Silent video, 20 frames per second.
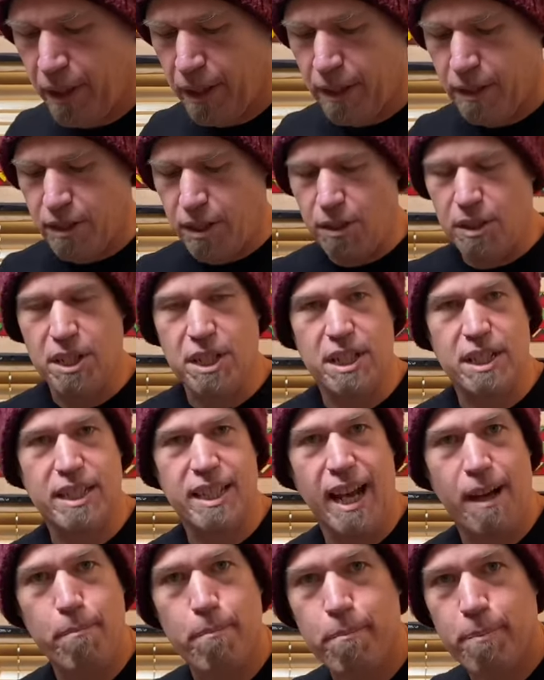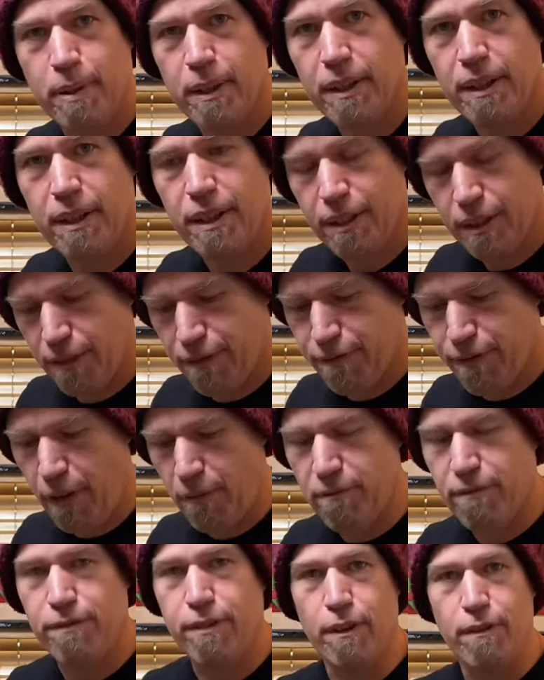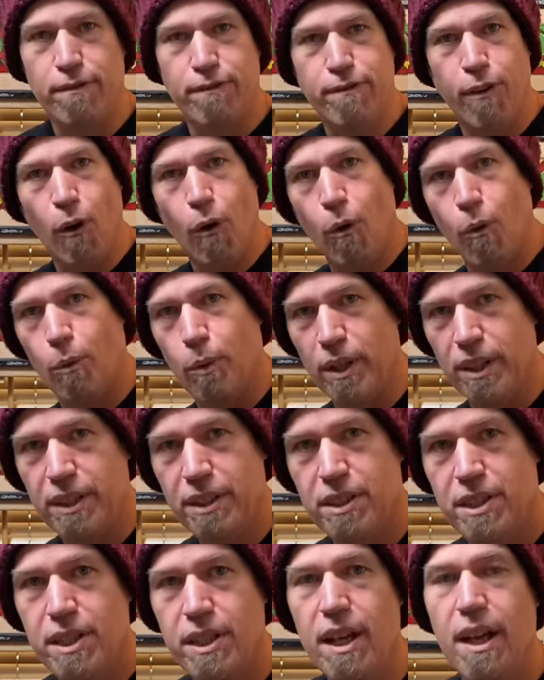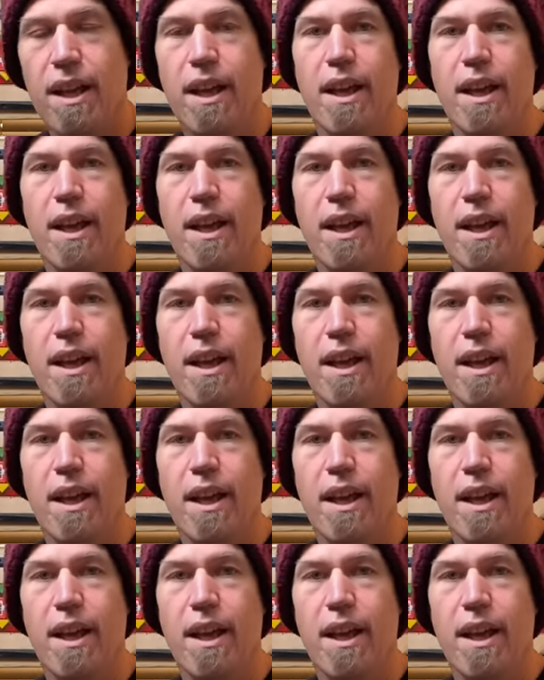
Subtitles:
to stamp the front foot forwards.